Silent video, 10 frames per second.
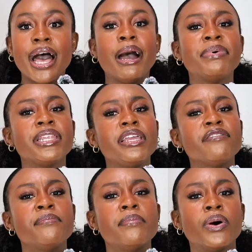I
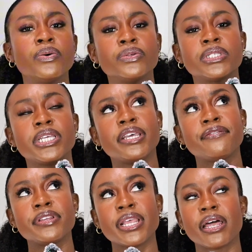believe most,
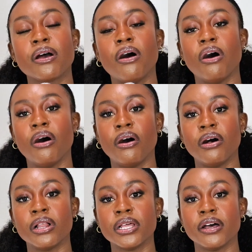if not
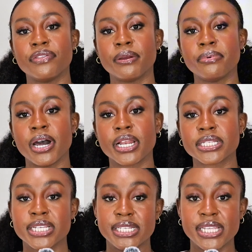all, of their
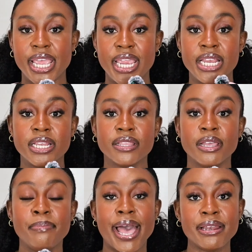products contain
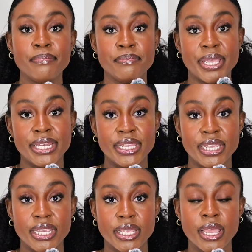the patent
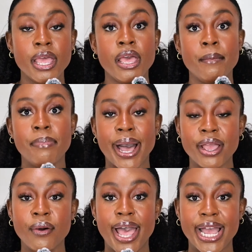pending
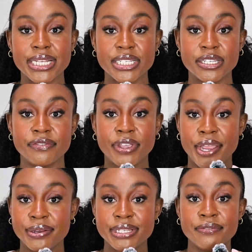bioactive
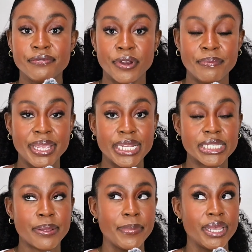keratin
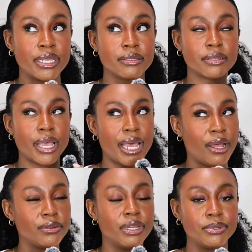ferment, but
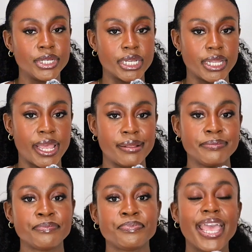I'll double check that.
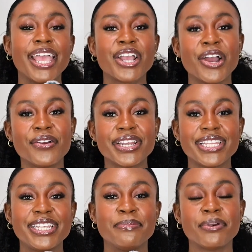And
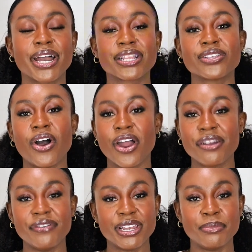currently the products
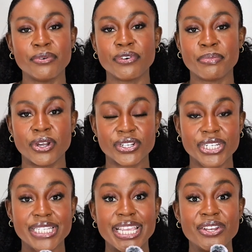are available for
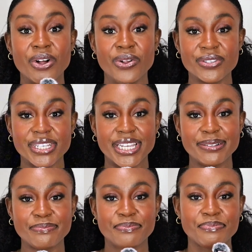purchase in Ulta.